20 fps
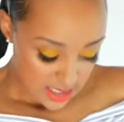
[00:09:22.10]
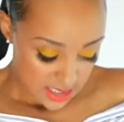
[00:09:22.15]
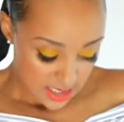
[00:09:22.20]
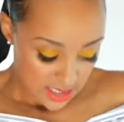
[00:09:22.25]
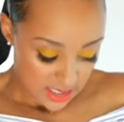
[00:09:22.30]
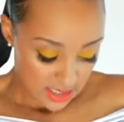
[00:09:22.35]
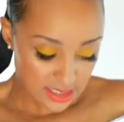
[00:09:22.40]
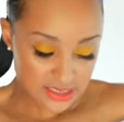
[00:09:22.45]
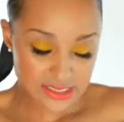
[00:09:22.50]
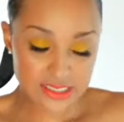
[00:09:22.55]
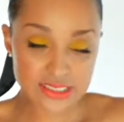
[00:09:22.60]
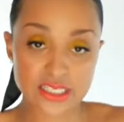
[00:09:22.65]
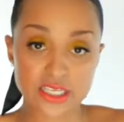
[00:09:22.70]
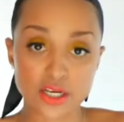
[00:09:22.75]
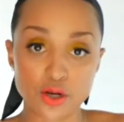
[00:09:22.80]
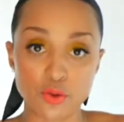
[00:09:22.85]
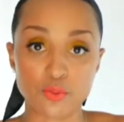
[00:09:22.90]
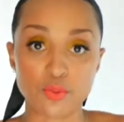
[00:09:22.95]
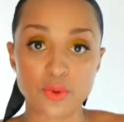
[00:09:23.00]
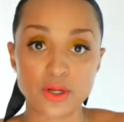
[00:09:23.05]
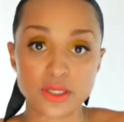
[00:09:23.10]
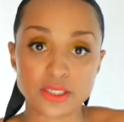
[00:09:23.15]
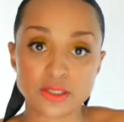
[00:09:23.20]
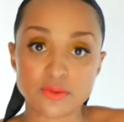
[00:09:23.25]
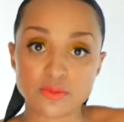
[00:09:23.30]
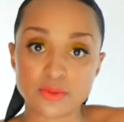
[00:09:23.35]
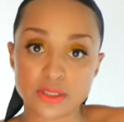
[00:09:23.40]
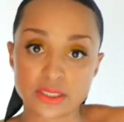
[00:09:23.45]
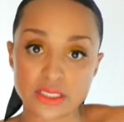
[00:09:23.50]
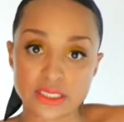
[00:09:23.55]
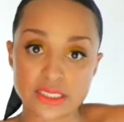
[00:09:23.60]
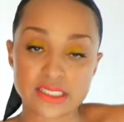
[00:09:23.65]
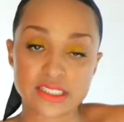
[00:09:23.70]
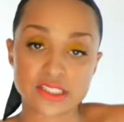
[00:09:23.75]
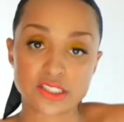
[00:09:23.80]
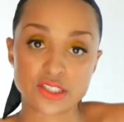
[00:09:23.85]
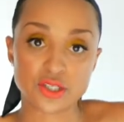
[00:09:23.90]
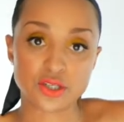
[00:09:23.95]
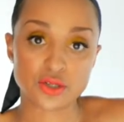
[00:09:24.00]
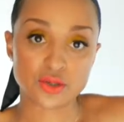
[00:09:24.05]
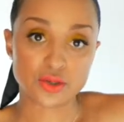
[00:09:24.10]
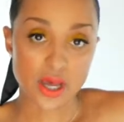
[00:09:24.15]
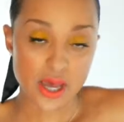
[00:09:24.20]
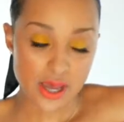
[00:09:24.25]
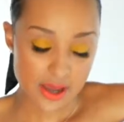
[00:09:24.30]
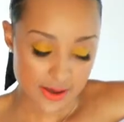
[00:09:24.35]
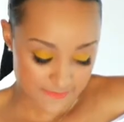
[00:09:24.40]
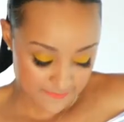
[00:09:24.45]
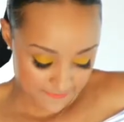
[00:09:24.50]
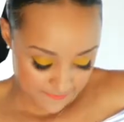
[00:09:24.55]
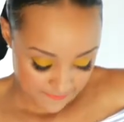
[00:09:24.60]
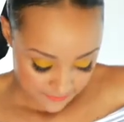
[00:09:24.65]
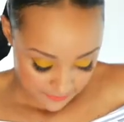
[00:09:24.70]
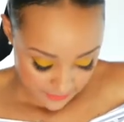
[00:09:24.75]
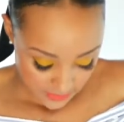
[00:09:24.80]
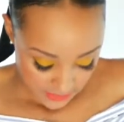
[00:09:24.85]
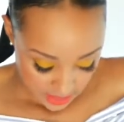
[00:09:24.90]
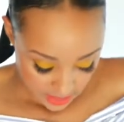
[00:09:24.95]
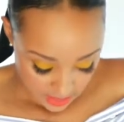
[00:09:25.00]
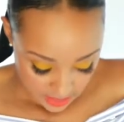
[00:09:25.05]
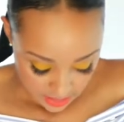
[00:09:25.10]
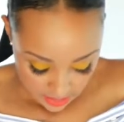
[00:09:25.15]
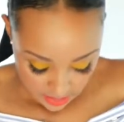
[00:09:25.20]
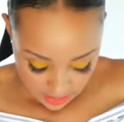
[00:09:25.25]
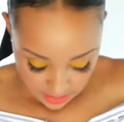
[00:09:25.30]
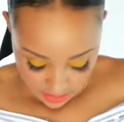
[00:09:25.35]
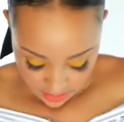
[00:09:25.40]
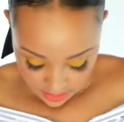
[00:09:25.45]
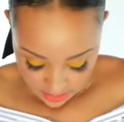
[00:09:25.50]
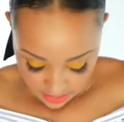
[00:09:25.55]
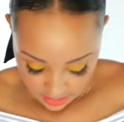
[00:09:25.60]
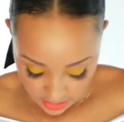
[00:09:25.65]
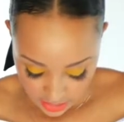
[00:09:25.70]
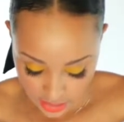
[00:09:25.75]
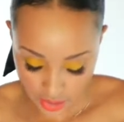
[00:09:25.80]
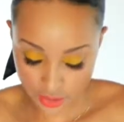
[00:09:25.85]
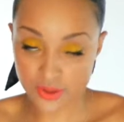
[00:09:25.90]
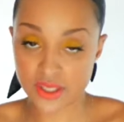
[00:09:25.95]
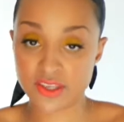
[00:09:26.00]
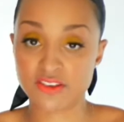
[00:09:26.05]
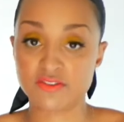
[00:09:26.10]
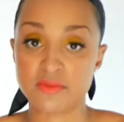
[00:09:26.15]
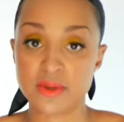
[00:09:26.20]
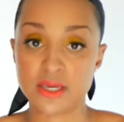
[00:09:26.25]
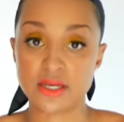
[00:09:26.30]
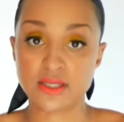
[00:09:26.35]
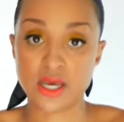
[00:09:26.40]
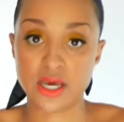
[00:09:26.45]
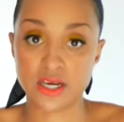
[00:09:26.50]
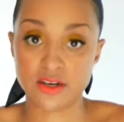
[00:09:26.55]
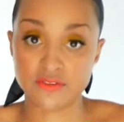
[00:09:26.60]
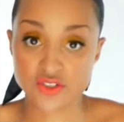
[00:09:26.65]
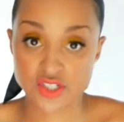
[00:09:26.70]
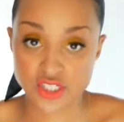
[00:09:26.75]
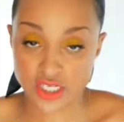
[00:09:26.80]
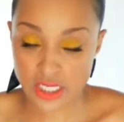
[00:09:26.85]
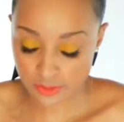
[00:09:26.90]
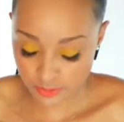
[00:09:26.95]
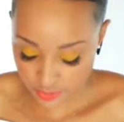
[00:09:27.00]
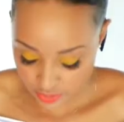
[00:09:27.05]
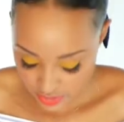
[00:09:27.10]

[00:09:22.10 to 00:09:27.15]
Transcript: because it's gonna really, really still um, you know, give me a lot of shape,